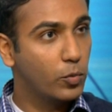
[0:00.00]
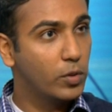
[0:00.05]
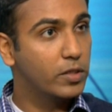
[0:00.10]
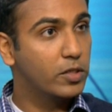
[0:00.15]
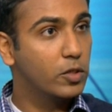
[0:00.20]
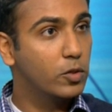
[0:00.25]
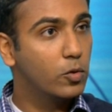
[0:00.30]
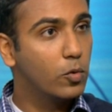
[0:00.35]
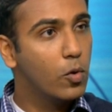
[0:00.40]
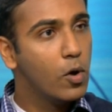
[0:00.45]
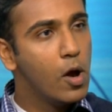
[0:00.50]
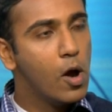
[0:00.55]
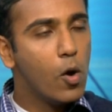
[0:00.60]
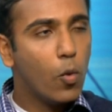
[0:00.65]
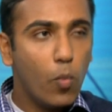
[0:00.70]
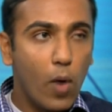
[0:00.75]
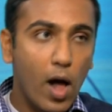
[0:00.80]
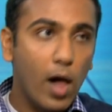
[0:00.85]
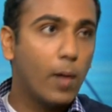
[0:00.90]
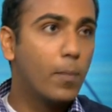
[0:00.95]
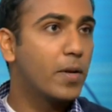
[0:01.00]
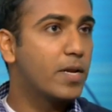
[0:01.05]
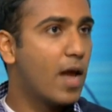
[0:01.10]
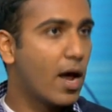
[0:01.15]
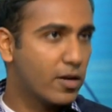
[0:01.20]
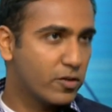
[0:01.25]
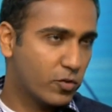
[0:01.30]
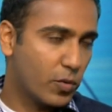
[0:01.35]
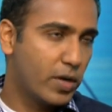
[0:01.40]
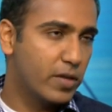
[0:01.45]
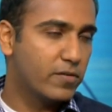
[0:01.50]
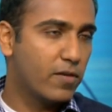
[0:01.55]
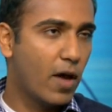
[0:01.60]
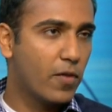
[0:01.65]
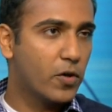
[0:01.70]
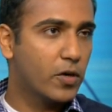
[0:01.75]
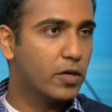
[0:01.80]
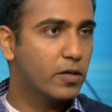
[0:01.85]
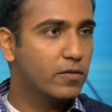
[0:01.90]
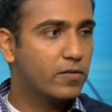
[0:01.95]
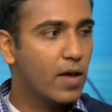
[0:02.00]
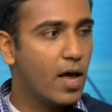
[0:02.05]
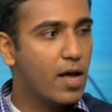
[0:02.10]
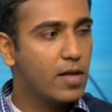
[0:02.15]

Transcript: will do well, but not as great as others.